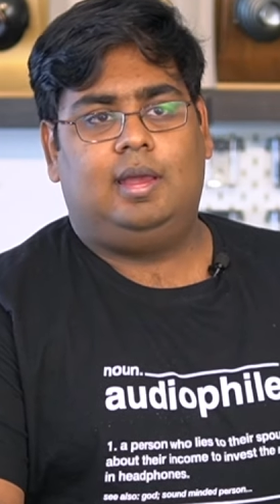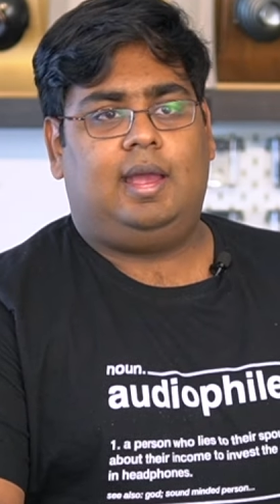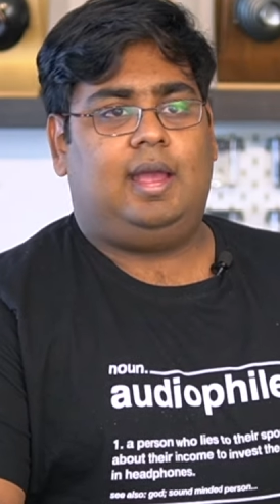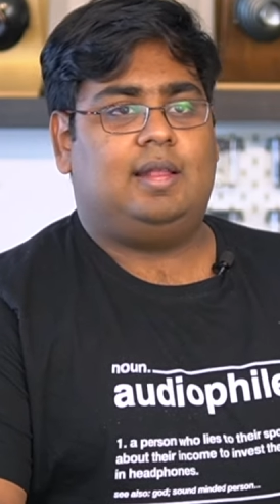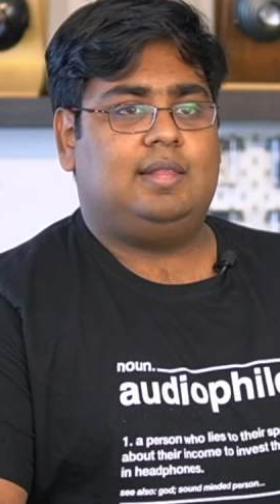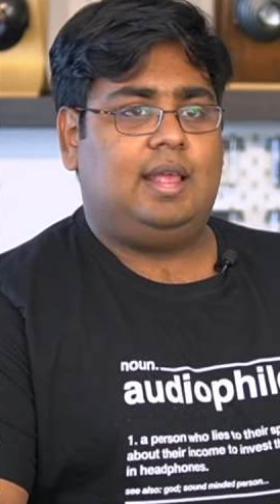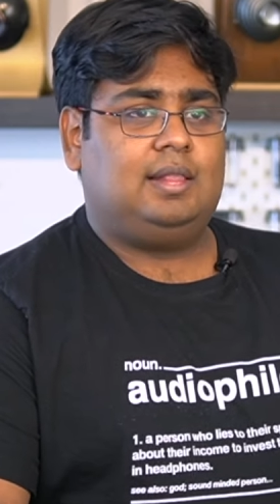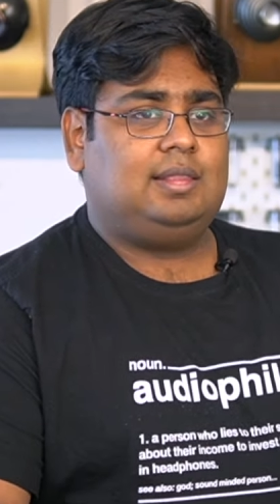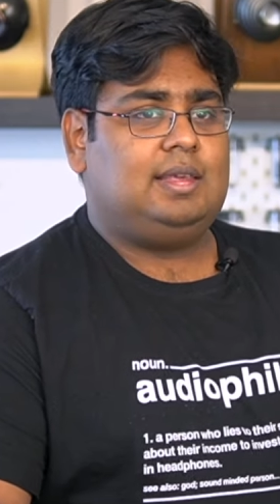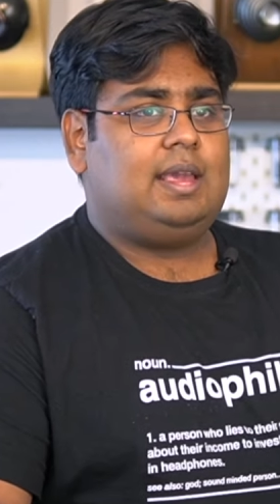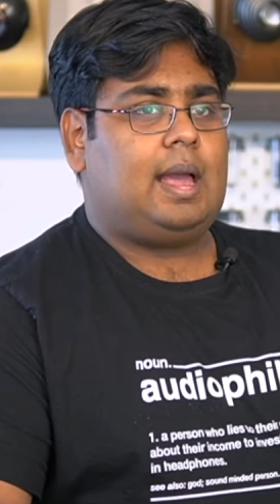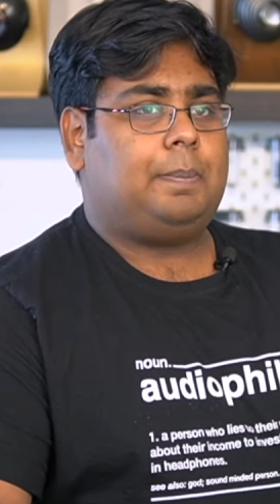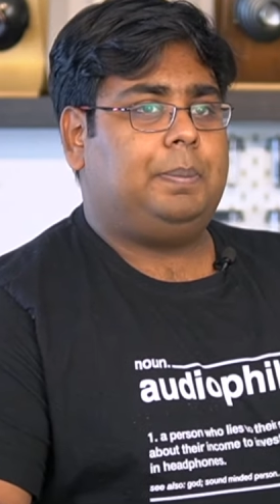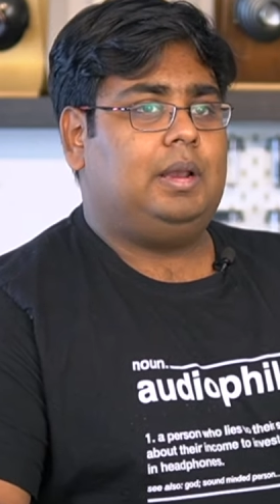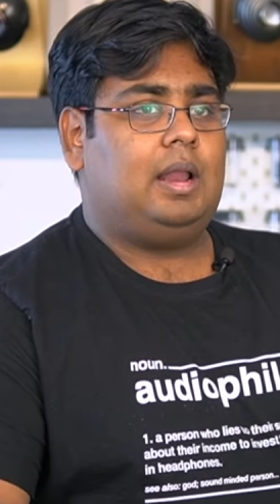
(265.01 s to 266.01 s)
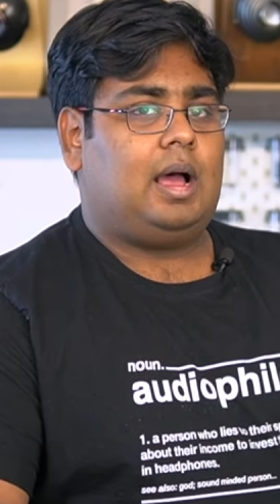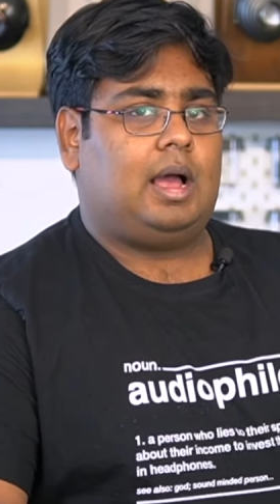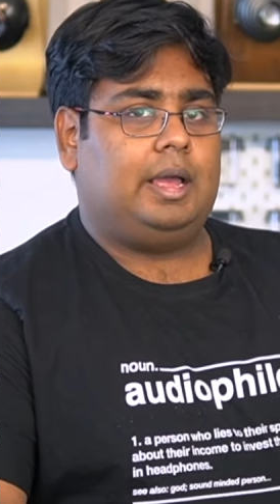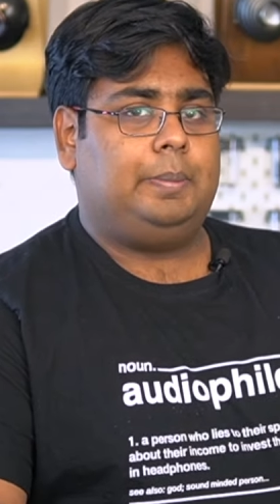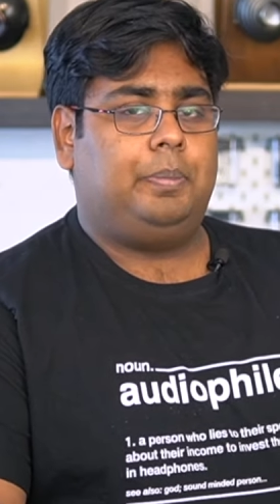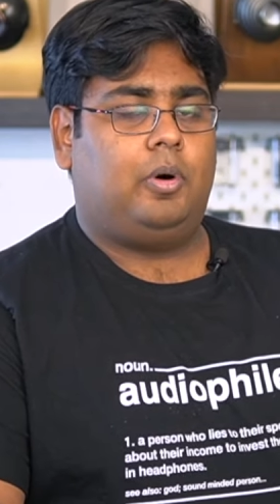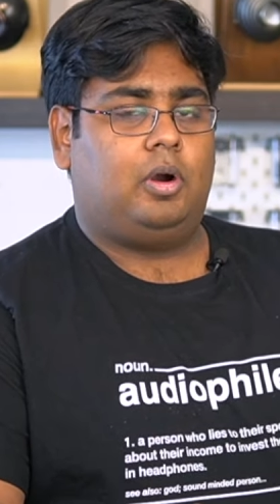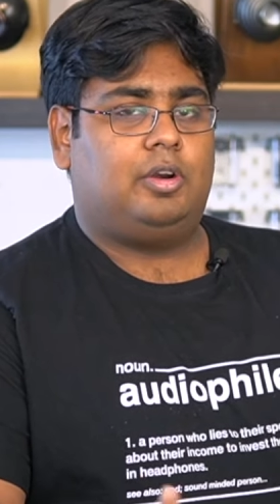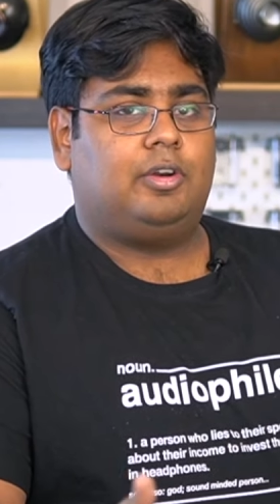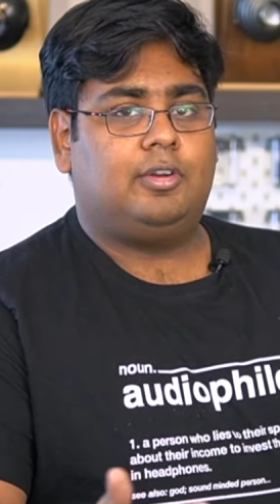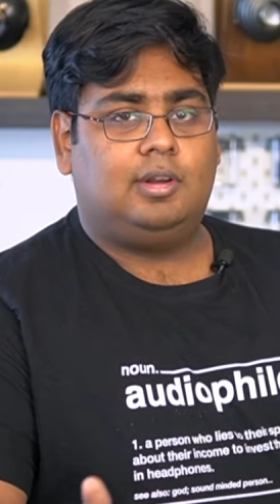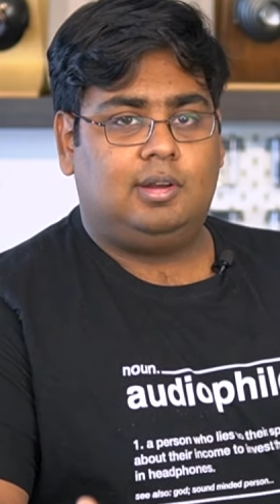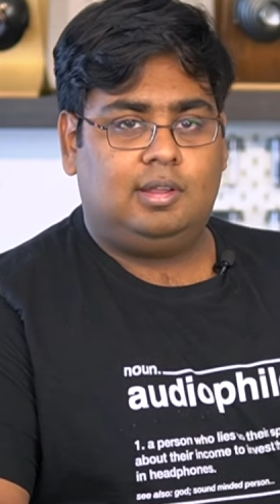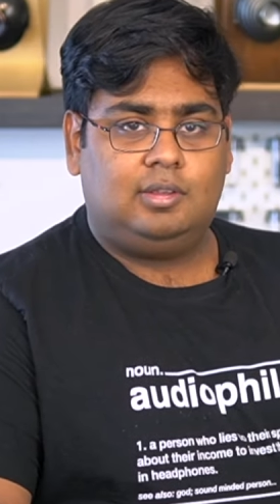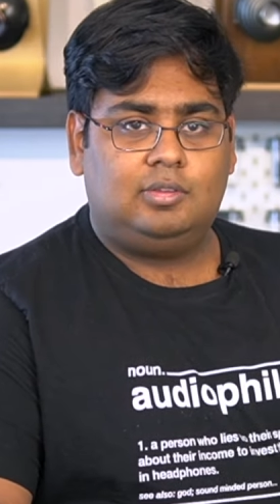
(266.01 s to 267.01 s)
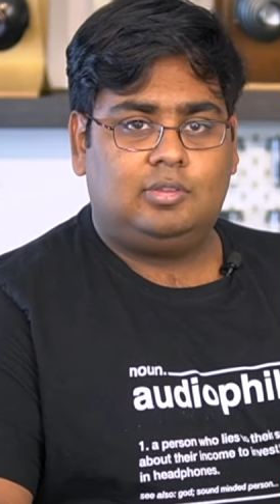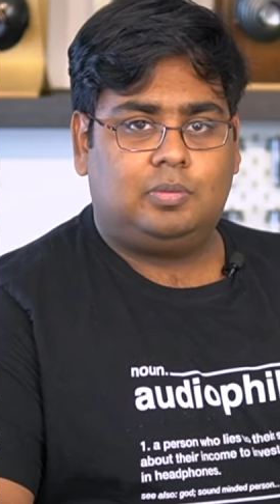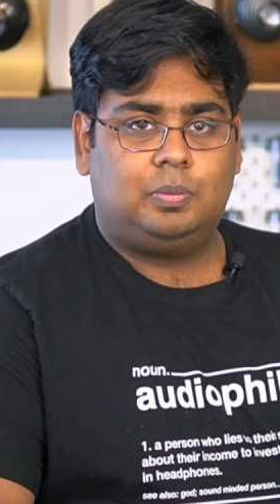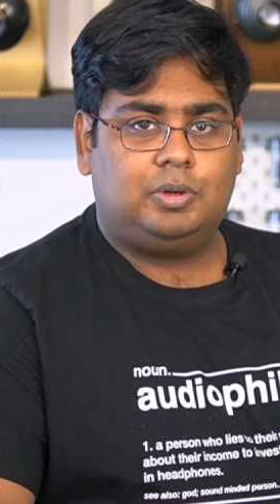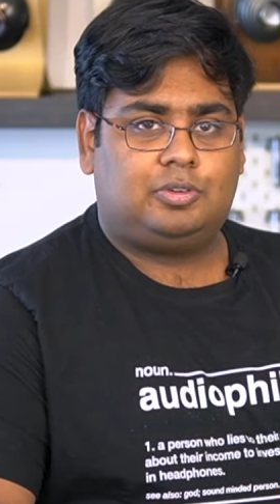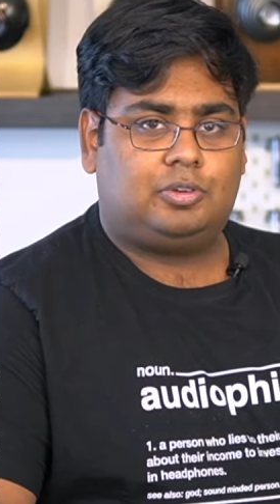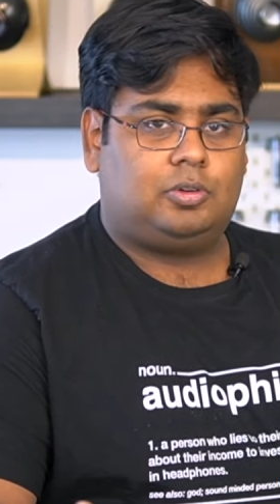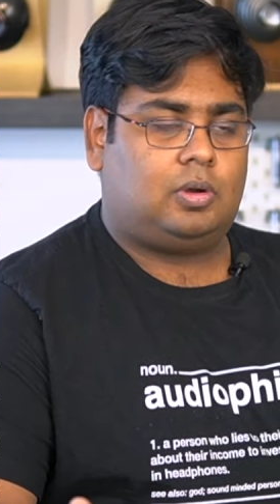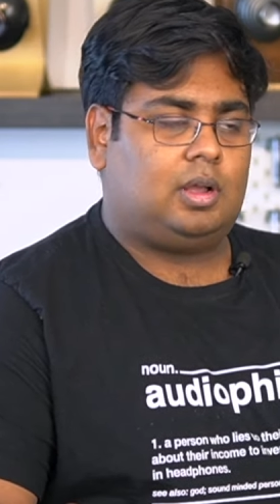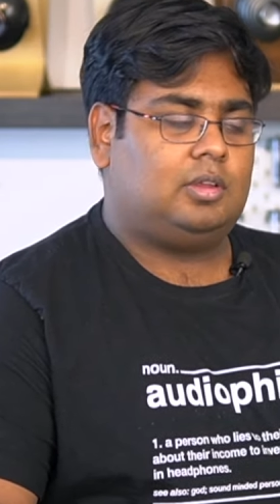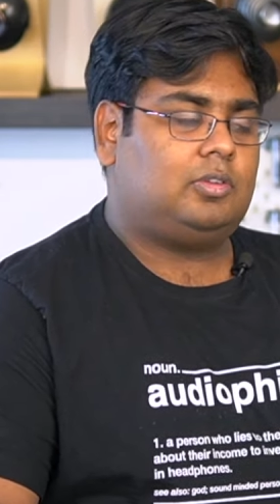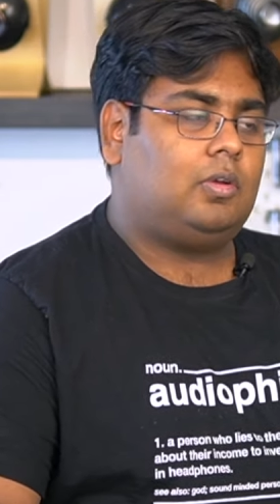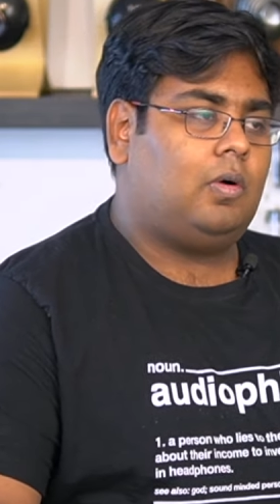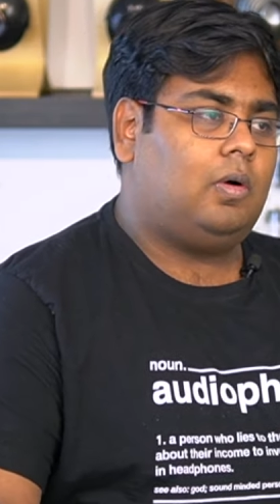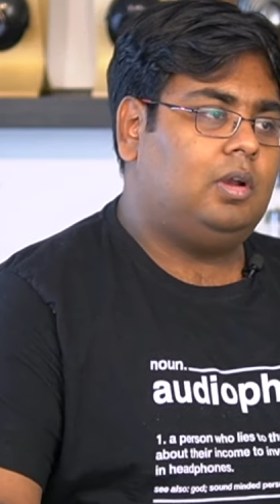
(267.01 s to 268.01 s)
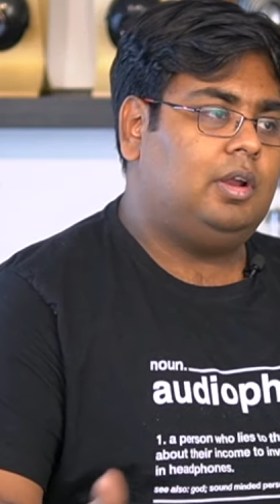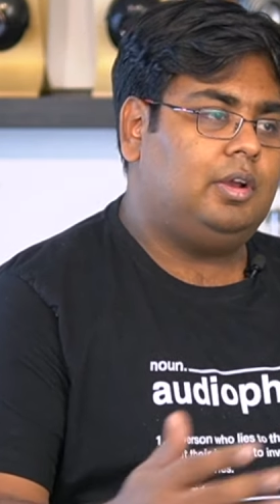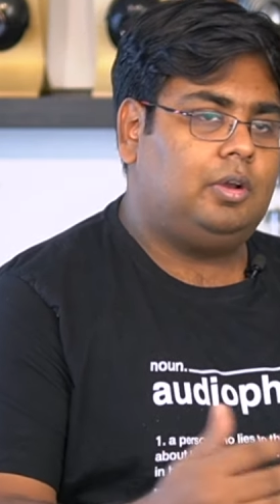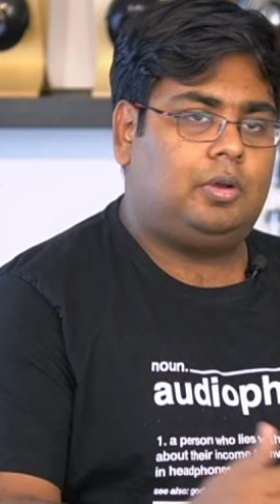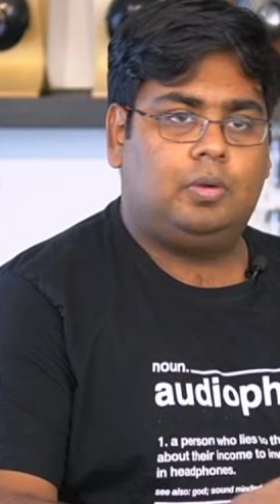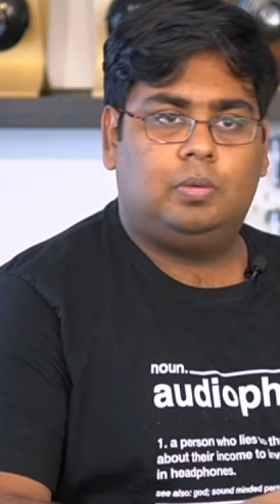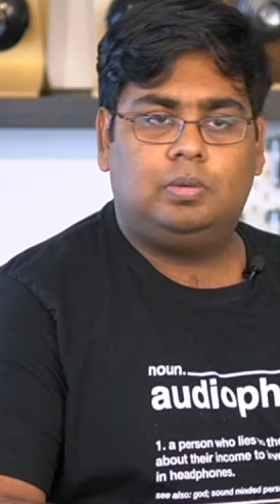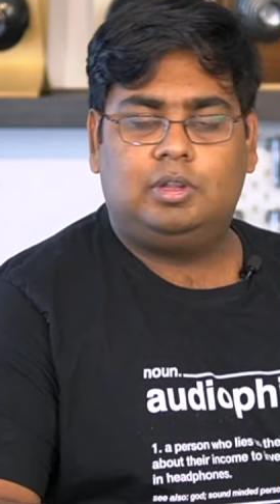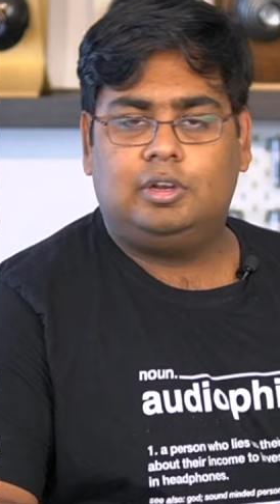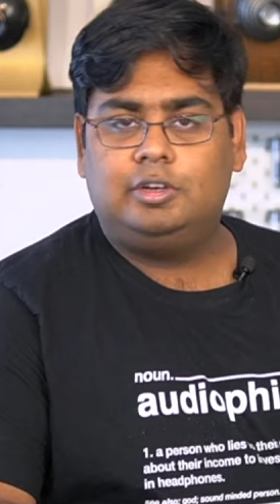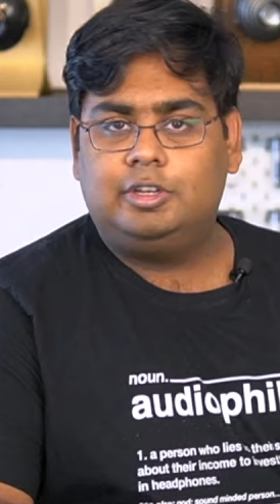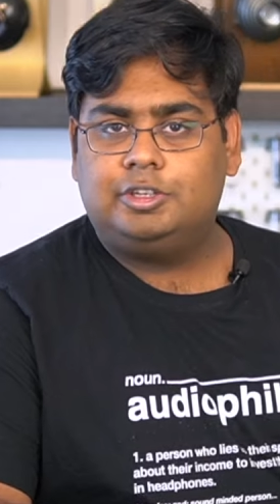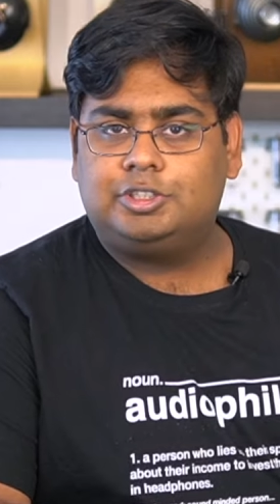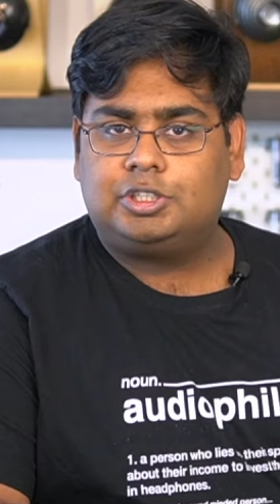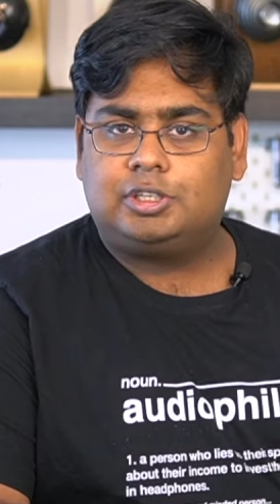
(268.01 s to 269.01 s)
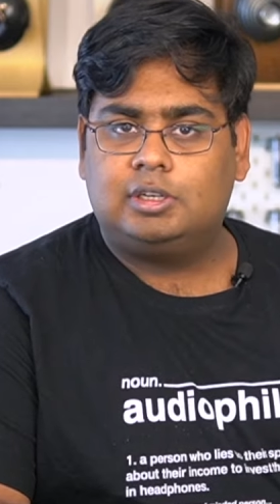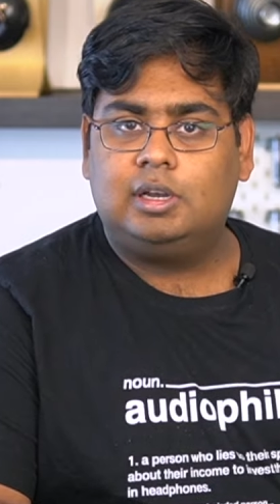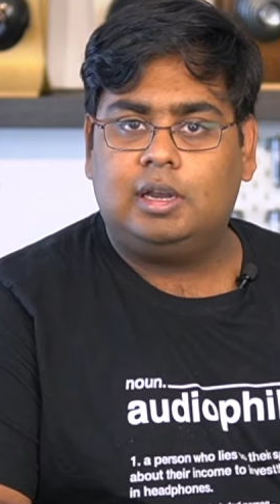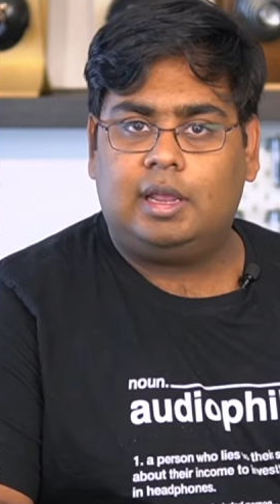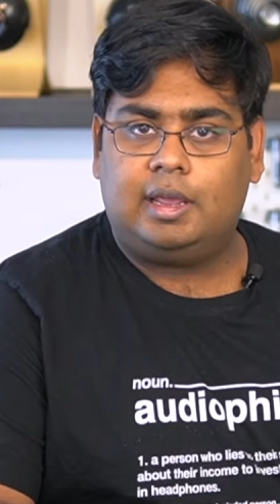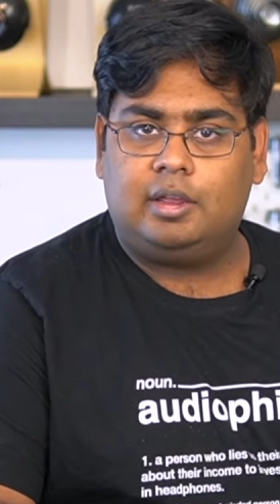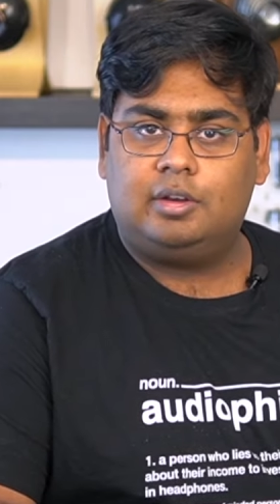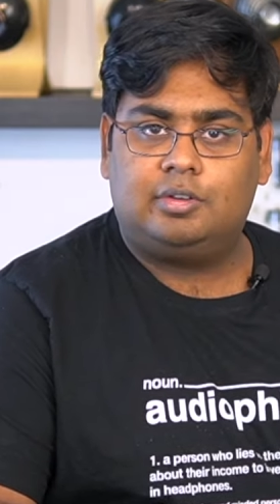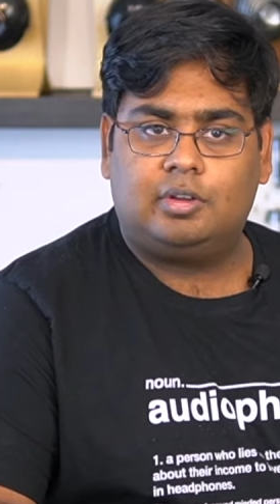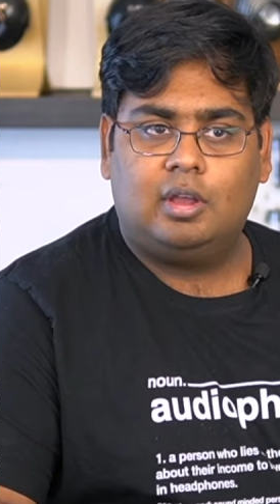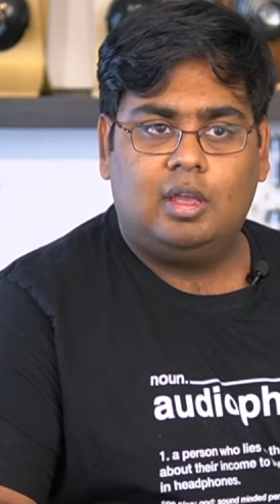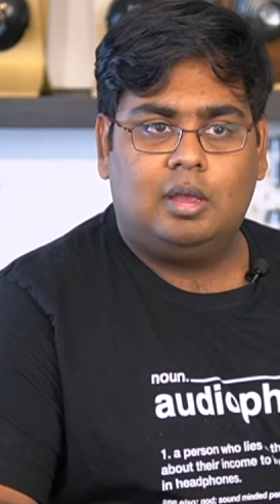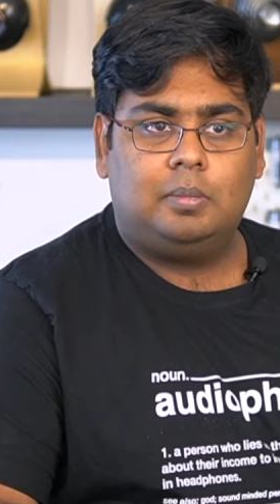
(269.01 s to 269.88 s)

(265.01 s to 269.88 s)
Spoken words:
And then the Apple iPod released, which took us all into the digital age.